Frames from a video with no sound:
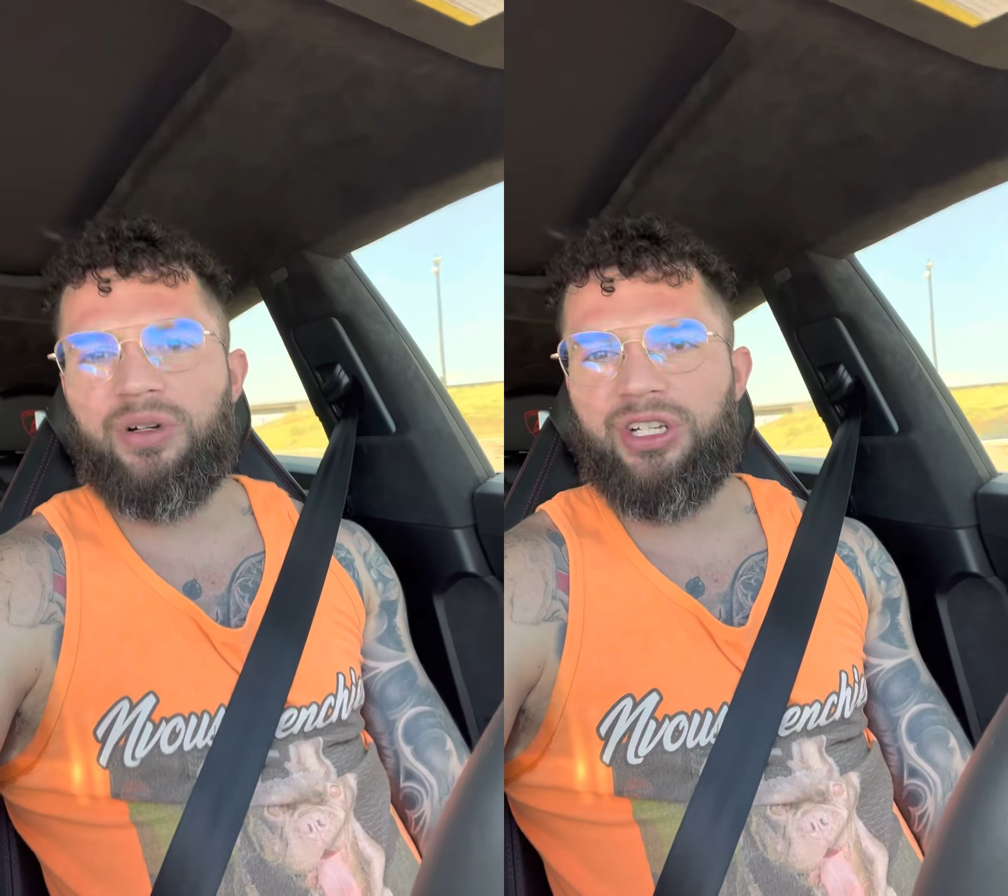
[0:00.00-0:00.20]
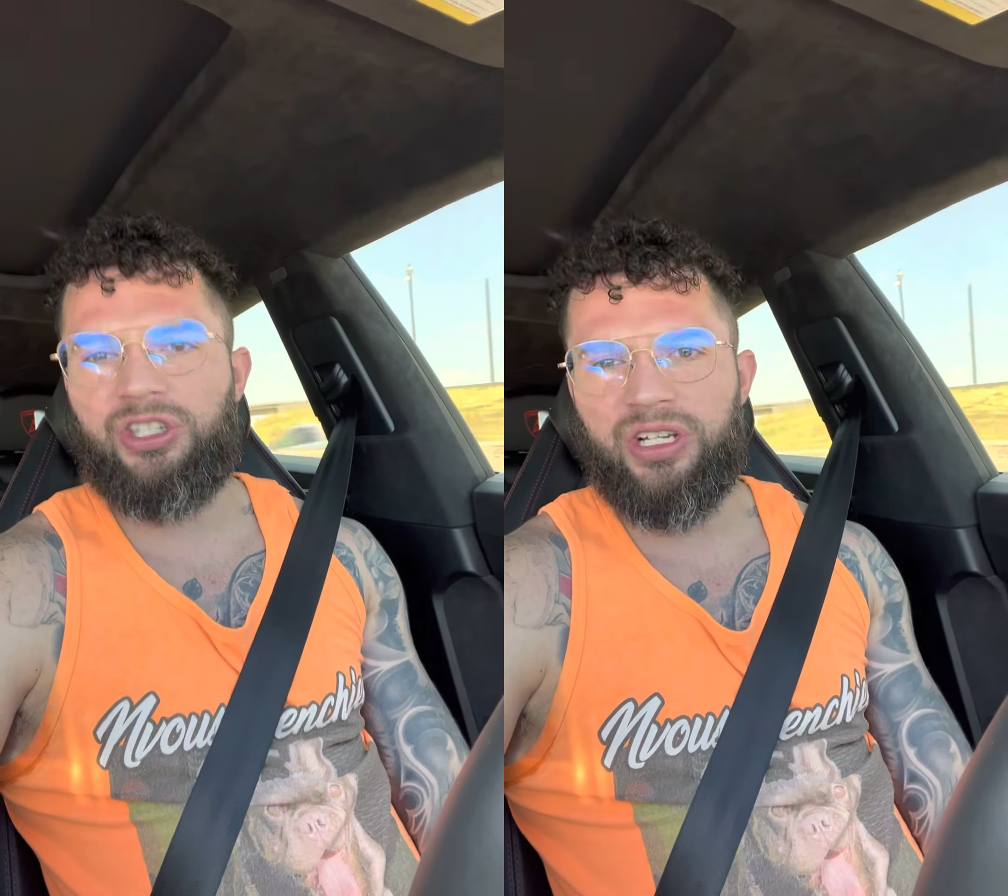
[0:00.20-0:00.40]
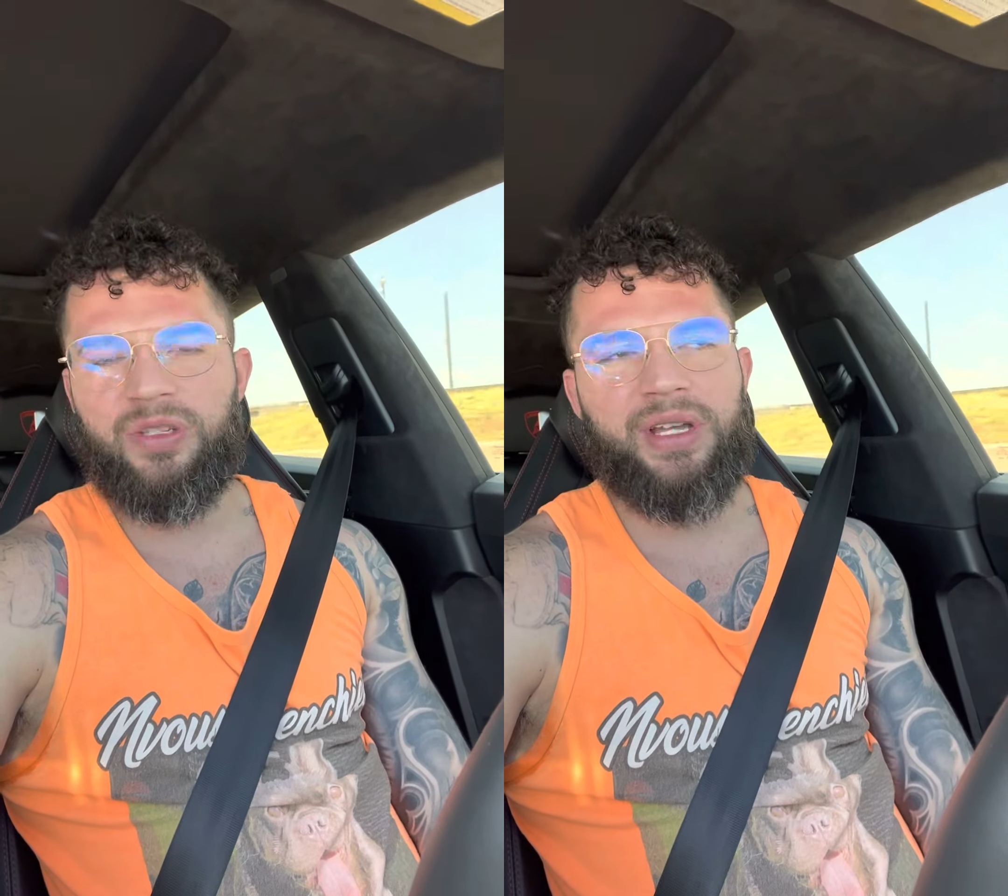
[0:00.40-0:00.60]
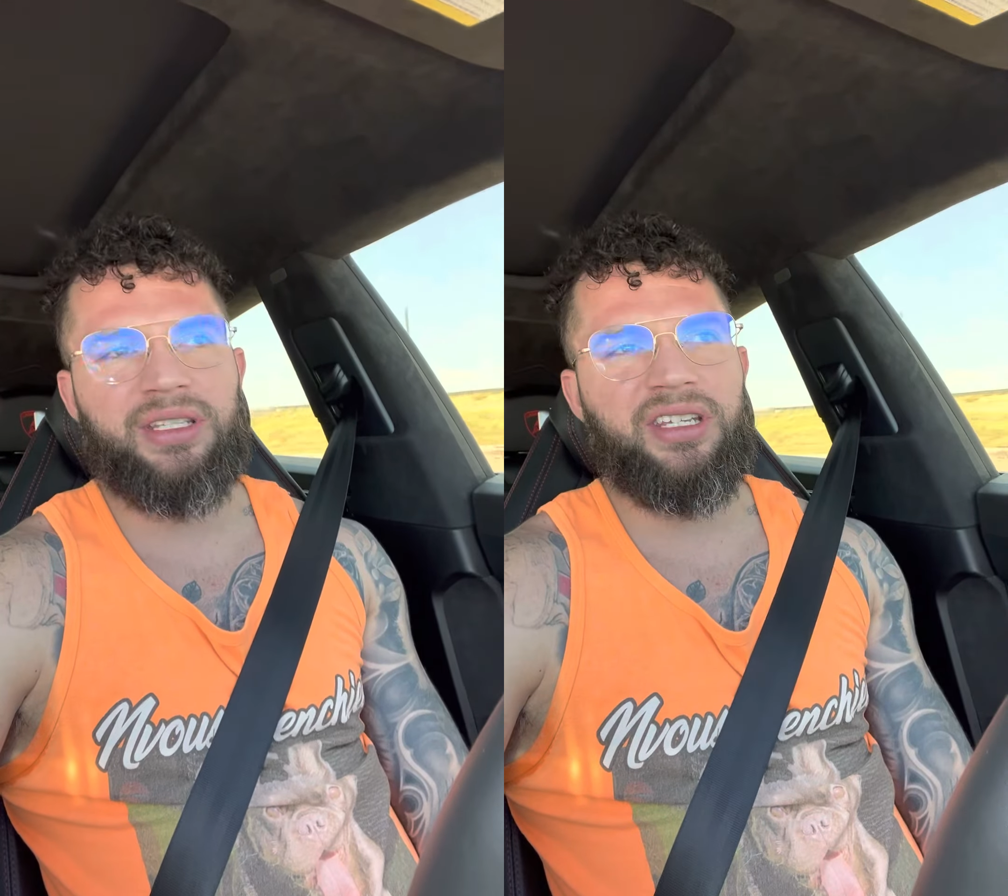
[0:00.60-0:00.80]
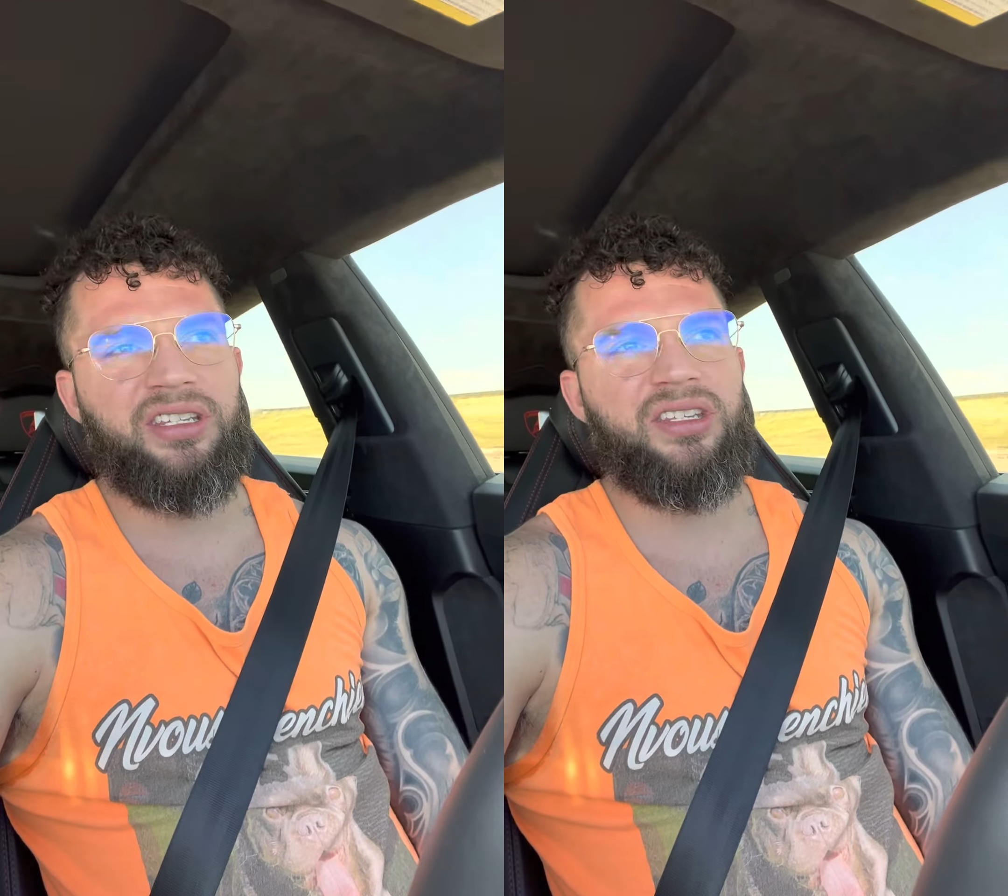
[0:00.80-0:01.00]
which just
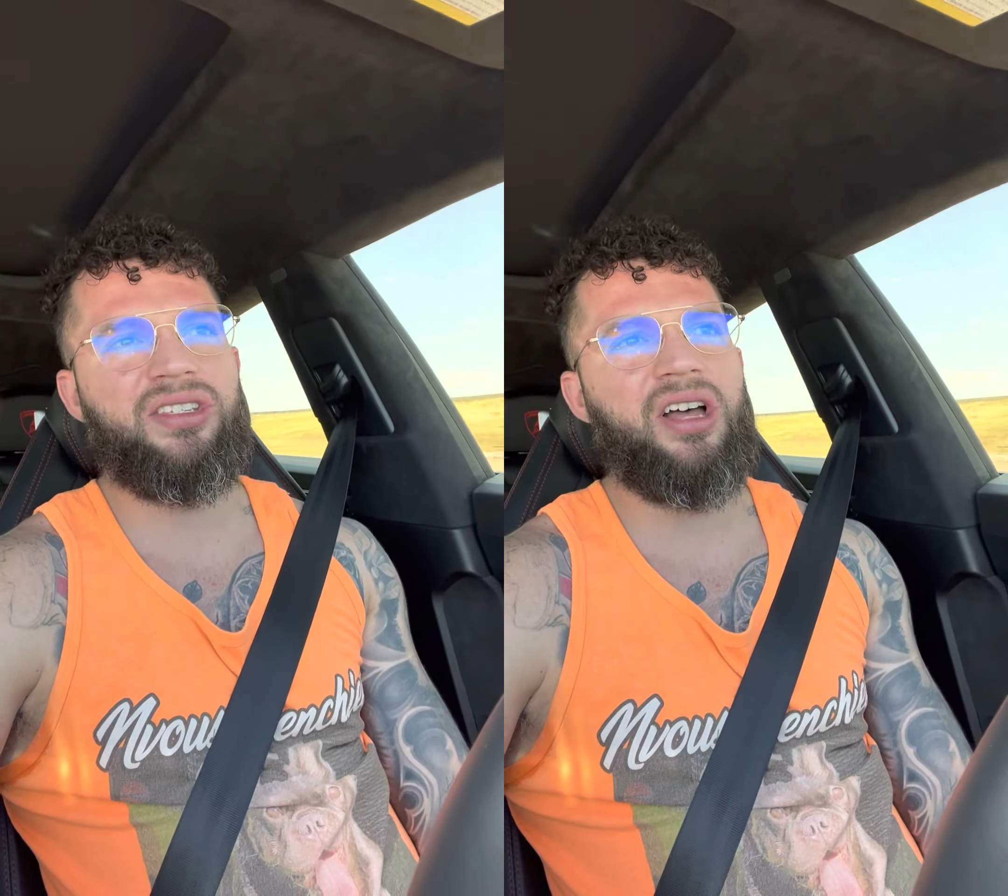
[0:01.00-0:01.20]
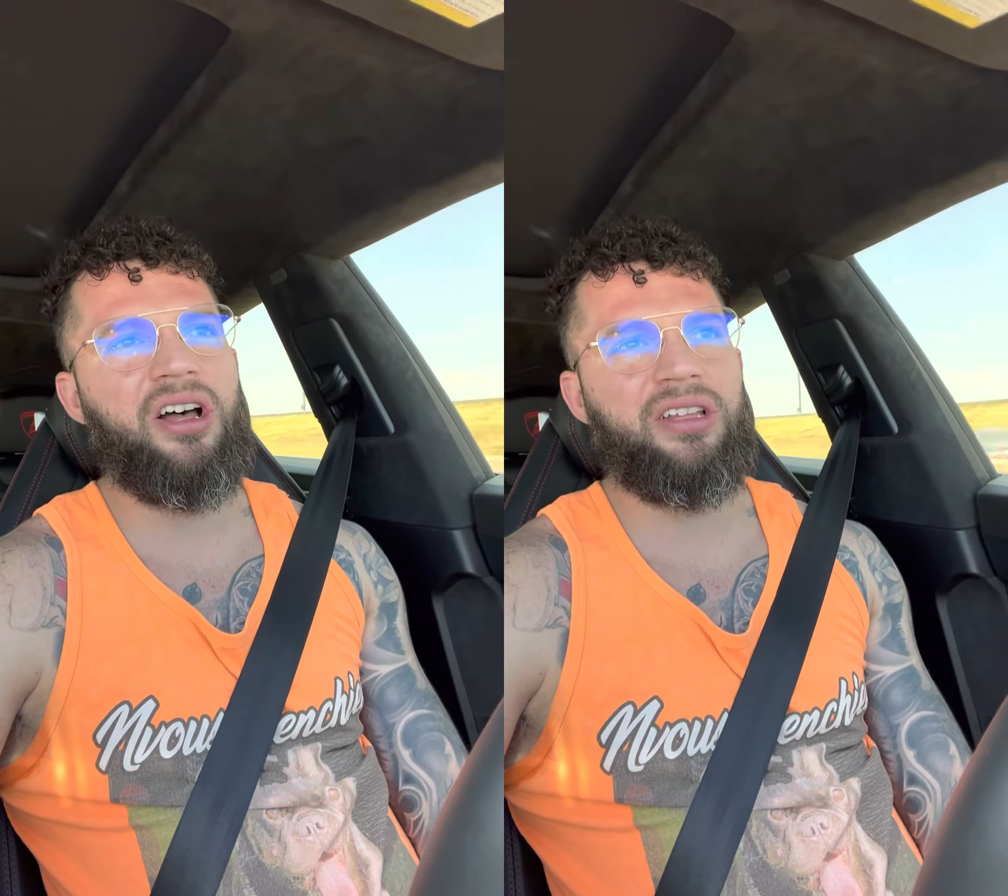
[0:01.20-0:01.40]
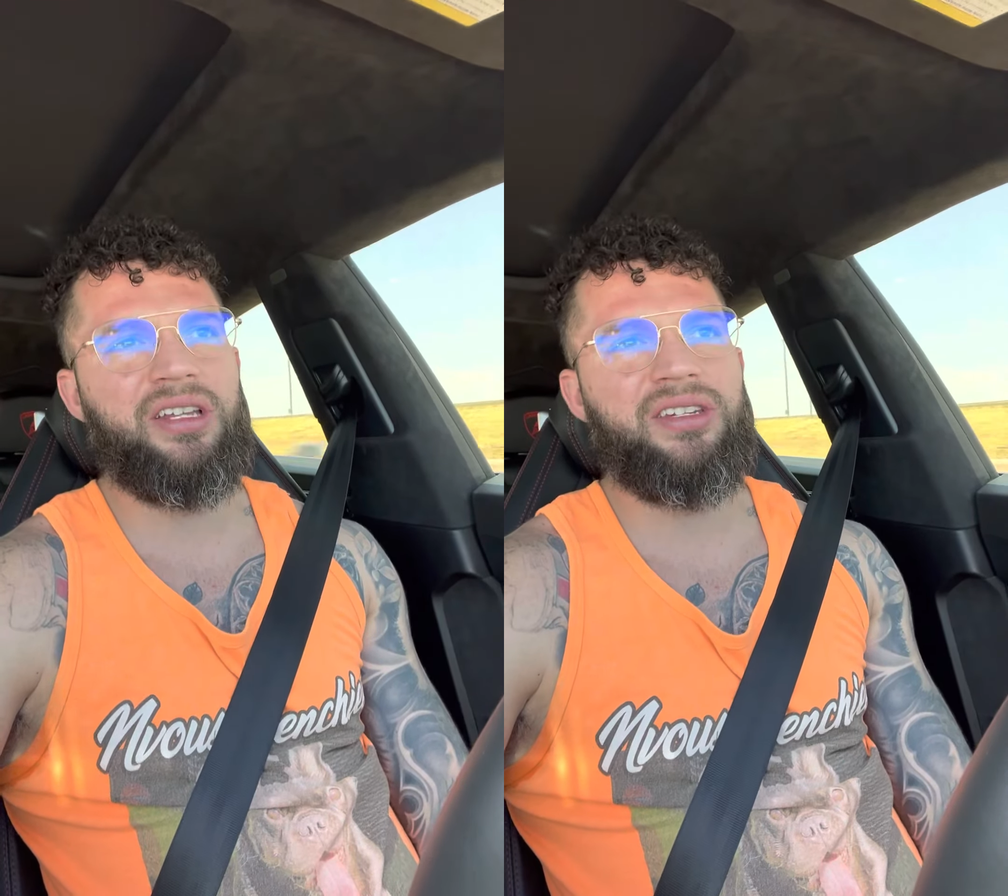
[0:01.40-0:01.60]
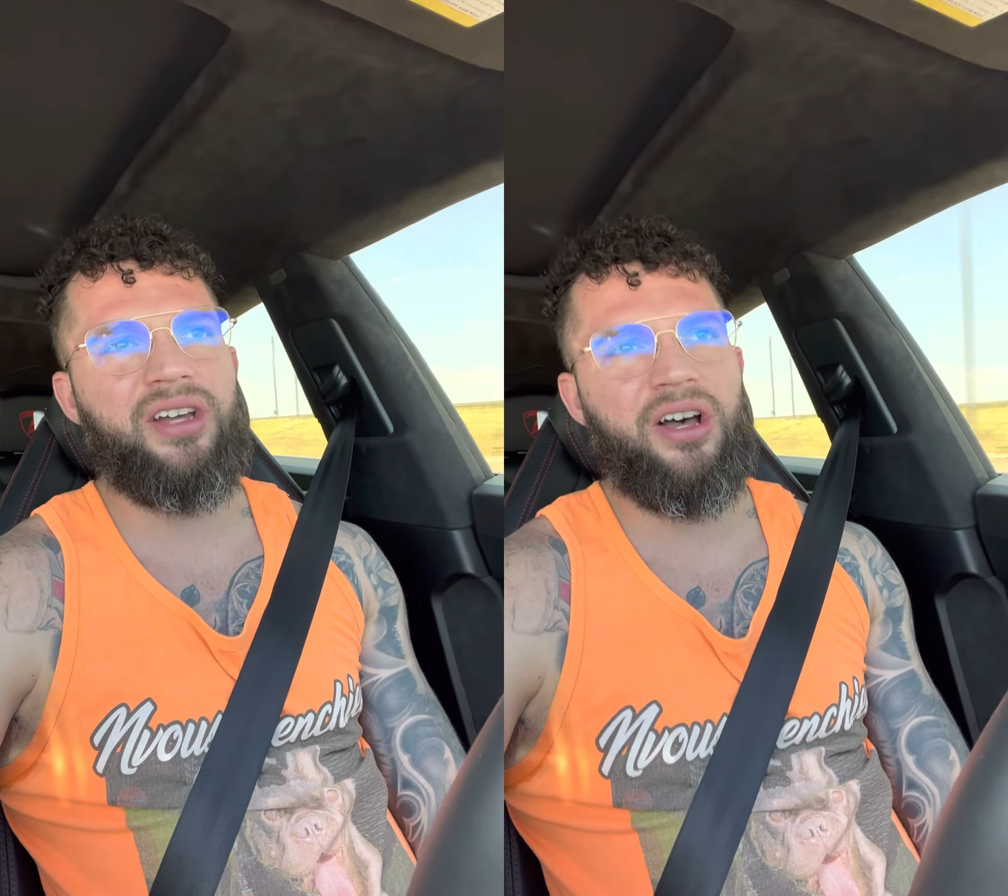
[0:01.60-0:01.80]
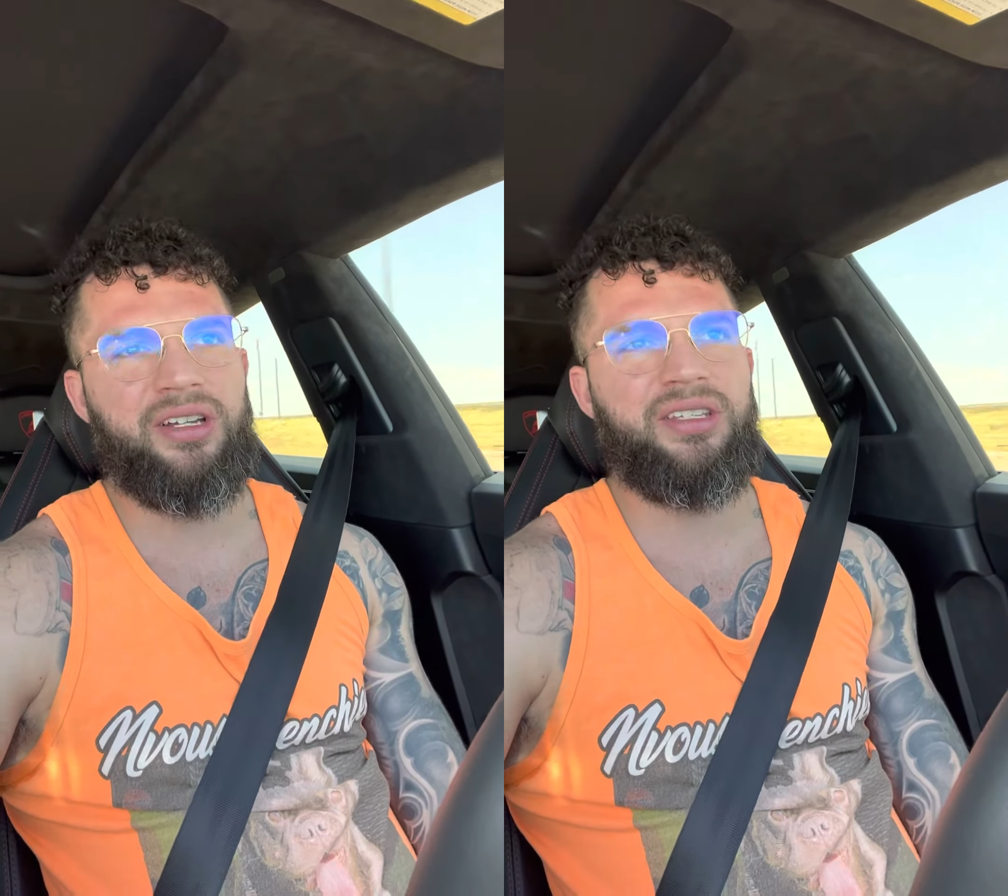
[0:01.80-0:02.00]
means it's a solid dog.